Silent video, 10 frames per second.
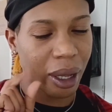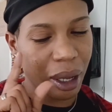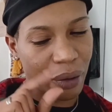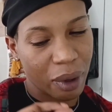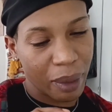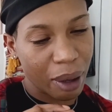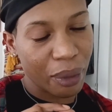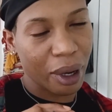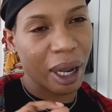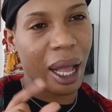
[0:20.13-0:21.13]

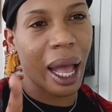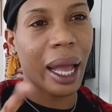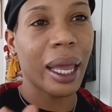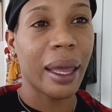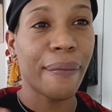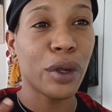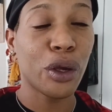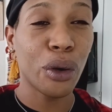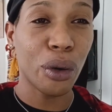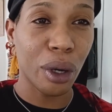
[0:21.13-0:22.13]
Remember, I am
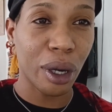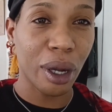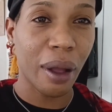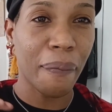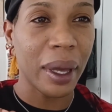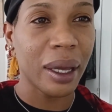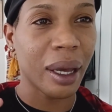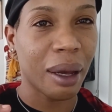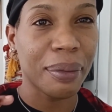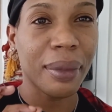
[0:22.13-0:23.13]
your
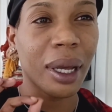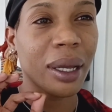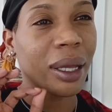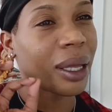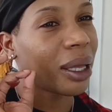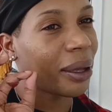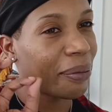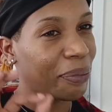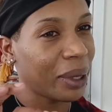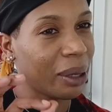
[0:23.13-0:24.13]
makeup
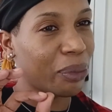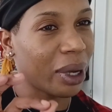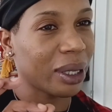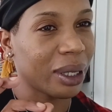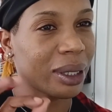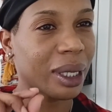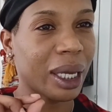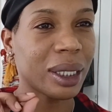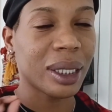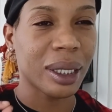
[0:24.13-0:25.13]
big brother slash
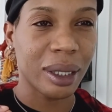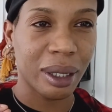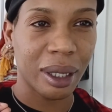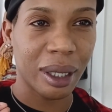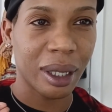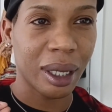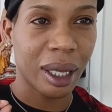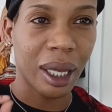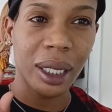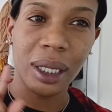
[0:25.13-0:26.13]
sister,
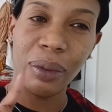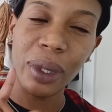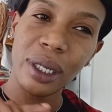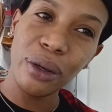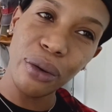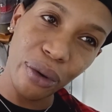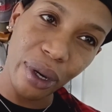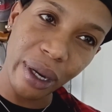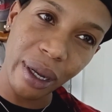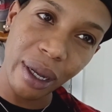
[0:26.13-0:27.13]
Demi Dior.
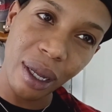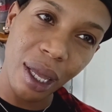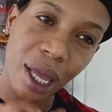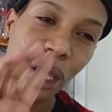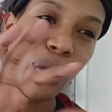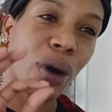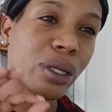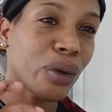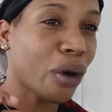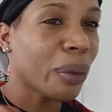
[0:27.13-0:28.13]
You can also
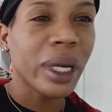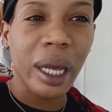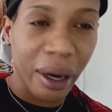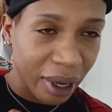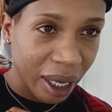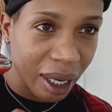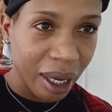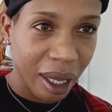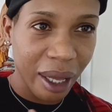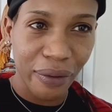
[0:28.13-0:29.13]
call me Darian
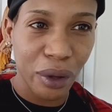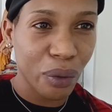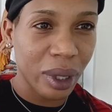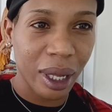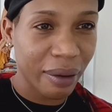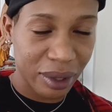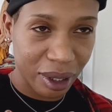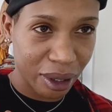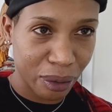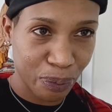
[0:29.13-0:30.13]
if you would love
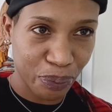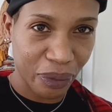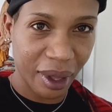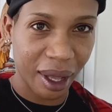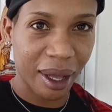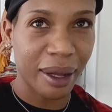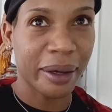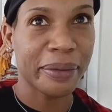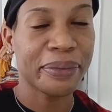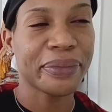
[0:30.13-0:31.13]
to.
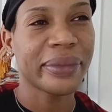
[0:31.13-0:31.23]
Um,